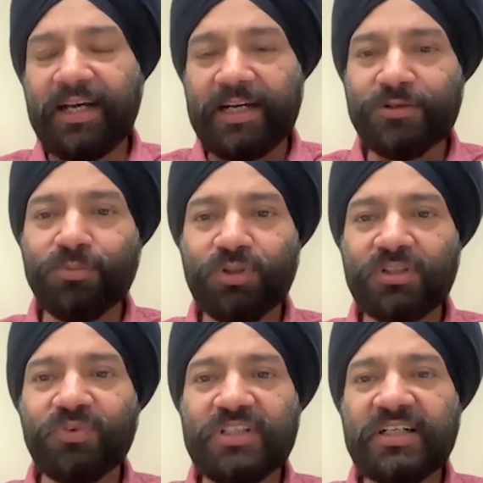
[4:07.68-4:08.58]

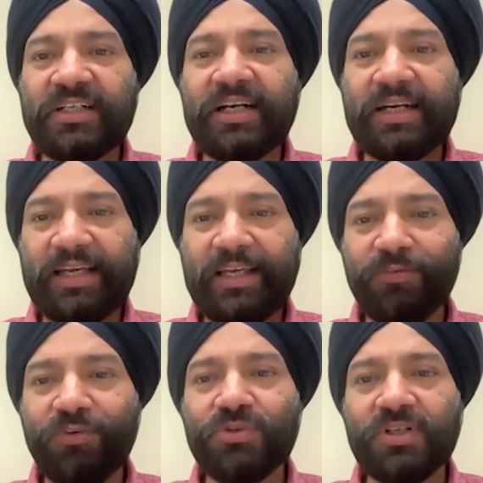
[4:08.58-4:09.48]
dashboards which can
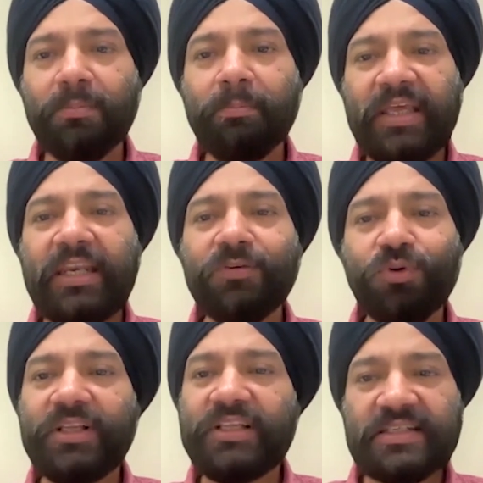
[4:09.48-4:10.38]
give you some
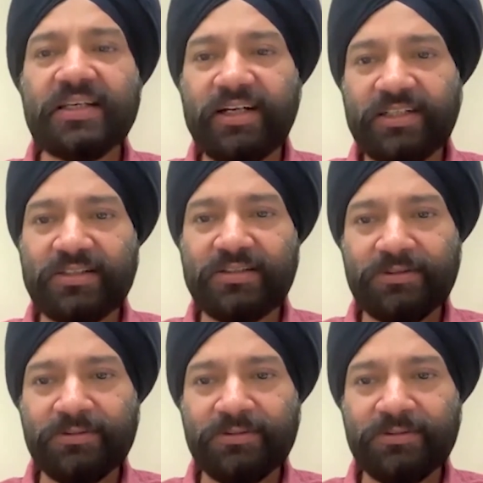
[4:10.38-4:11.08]
meaningful insights,